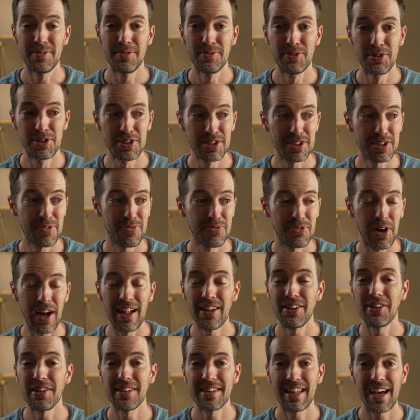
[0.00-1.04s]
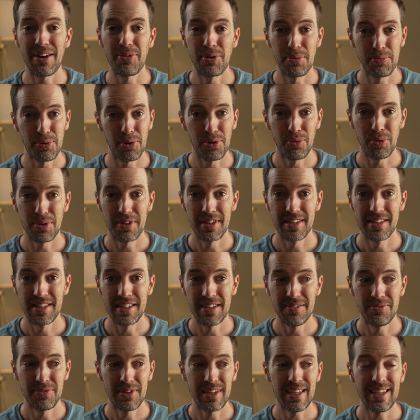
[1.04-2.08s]
just filing that report with the
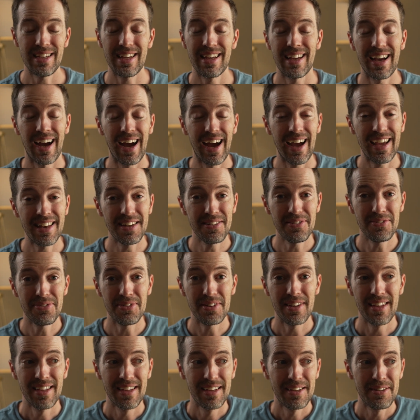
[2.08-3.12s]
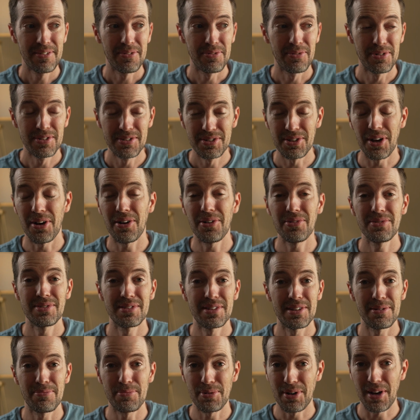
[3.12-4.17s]
DMV kind of resolves
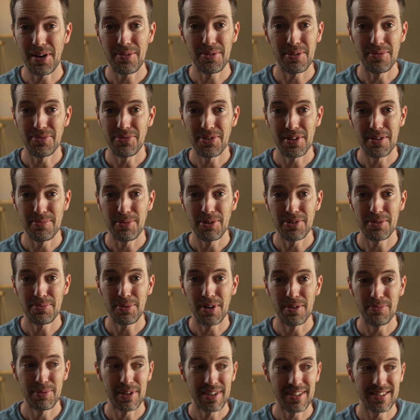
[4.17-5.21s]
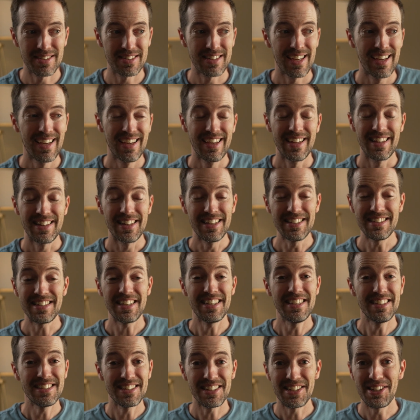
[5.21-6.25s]
the problem for the most part, because this
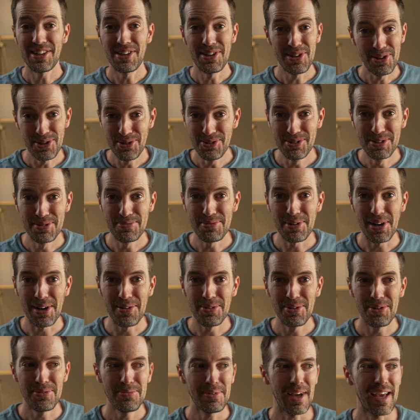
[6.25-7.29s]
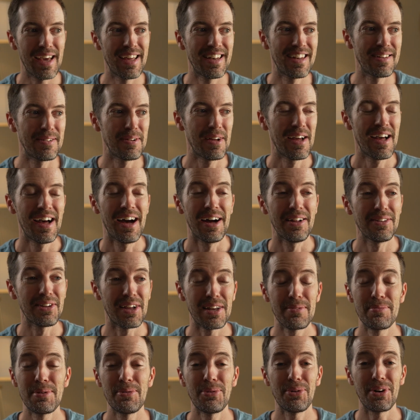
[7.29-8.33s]
is a huge problem and a
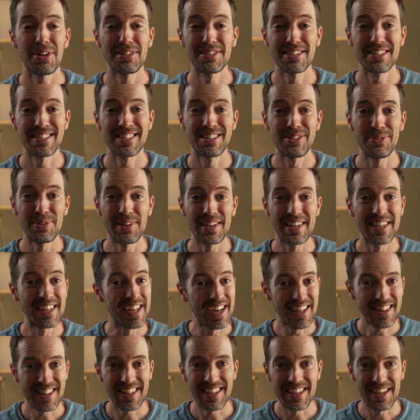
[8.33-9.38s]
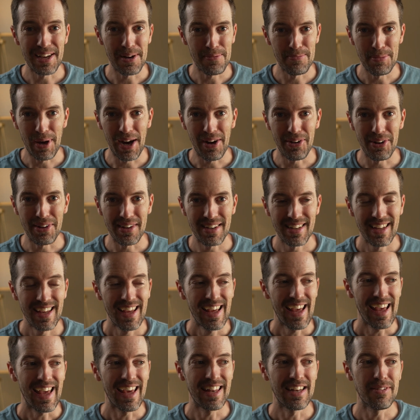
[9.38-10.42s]
lot of people are just doing nothing about it.
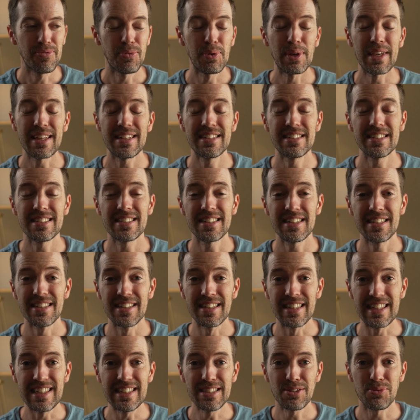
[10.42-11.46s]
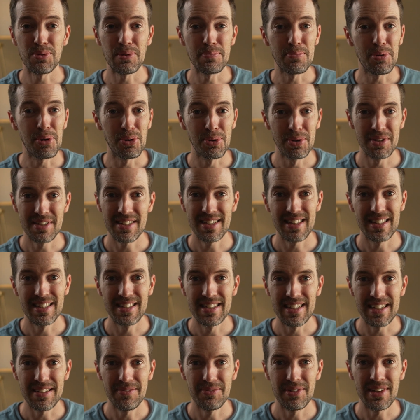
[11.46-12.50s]
And if we can just at least report to the
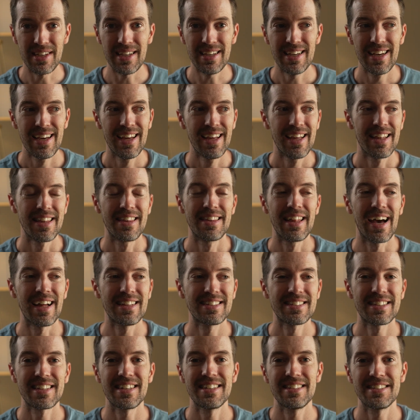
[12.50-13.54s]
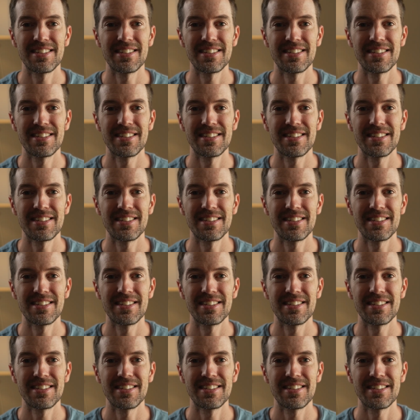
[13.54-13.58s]
DMV, that's going to